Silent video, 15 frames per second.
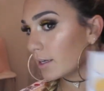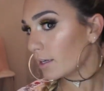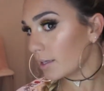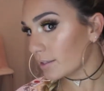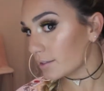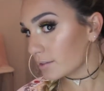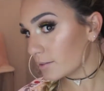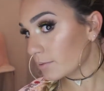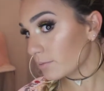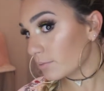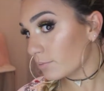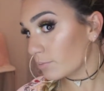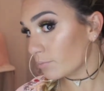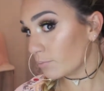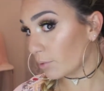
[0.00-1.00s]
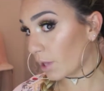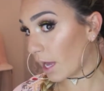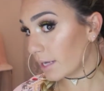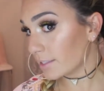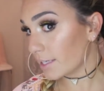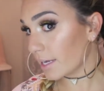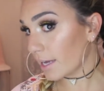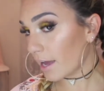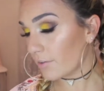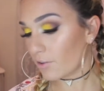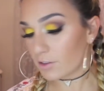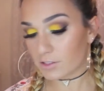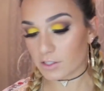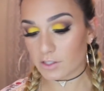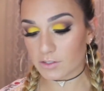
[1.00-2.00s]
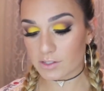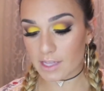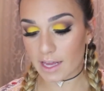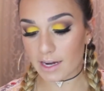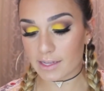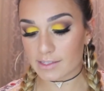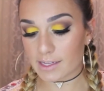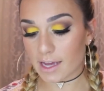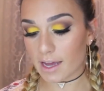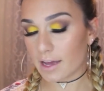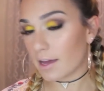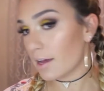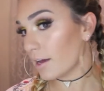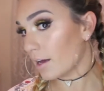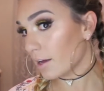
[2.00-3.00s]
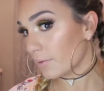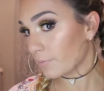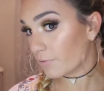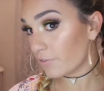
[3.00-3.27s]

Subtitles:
It's blinding. I've also used that as a